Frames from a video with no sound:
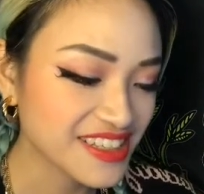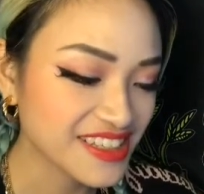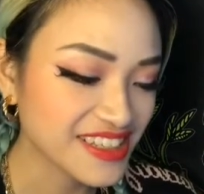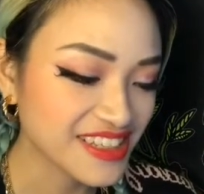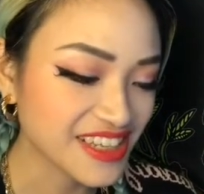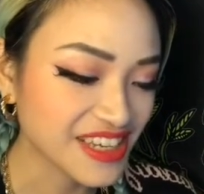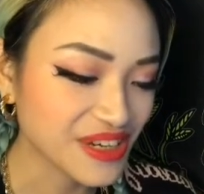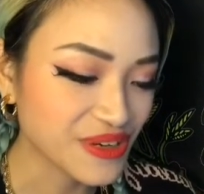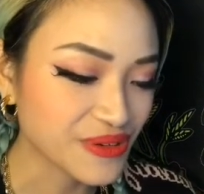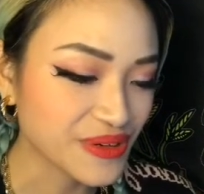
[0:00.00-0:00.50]
You
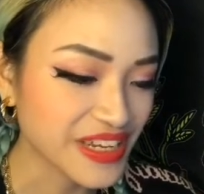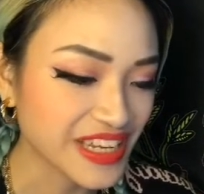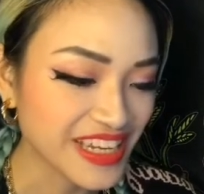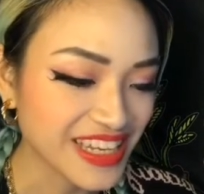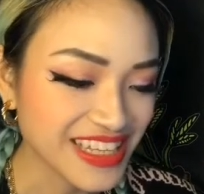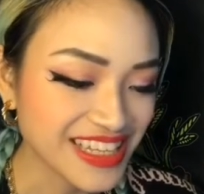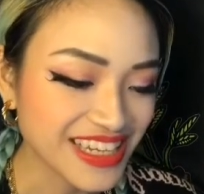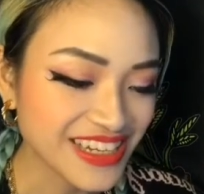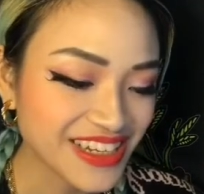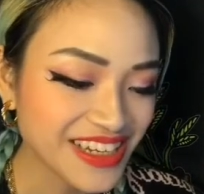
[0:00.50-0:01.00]
can go ahead and
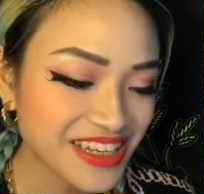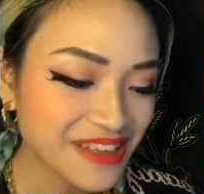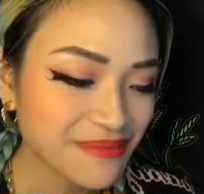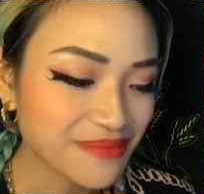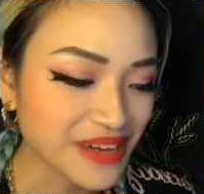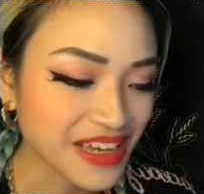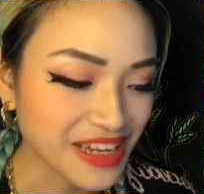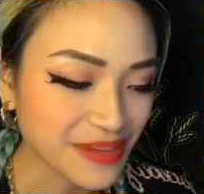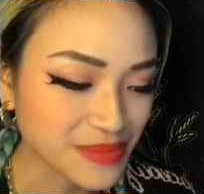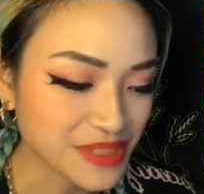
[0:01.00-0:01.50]
click on it,
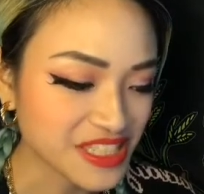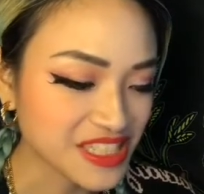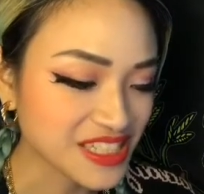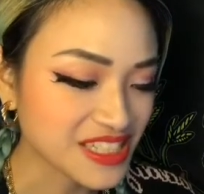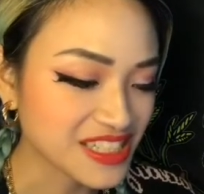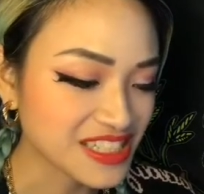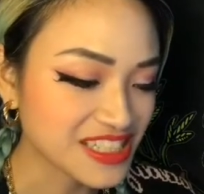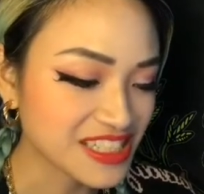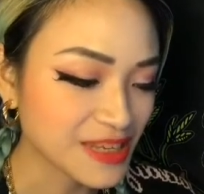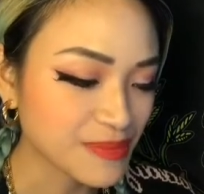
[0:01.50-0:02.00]
but I'm just going
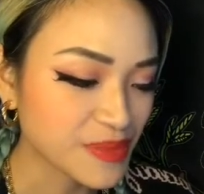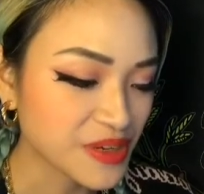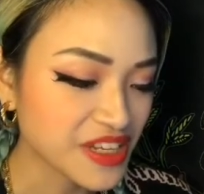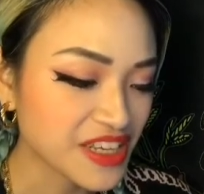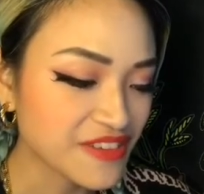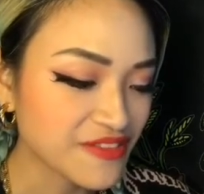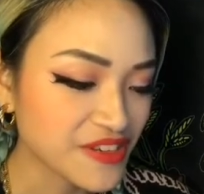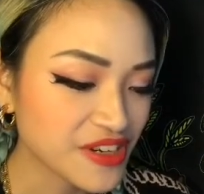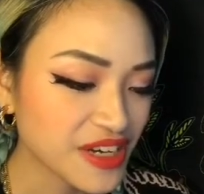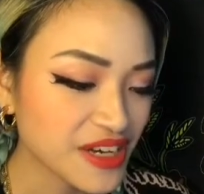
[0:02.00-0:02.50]
to skip on
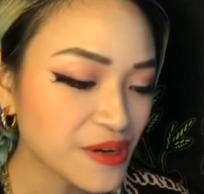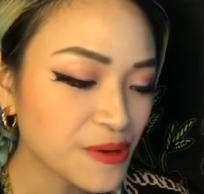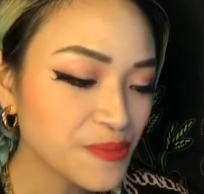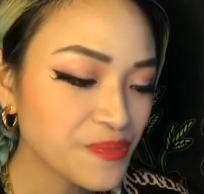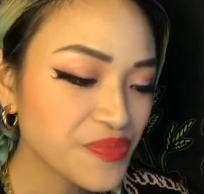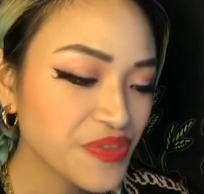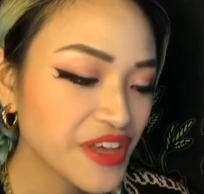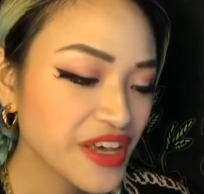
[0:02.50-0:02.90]
it for now.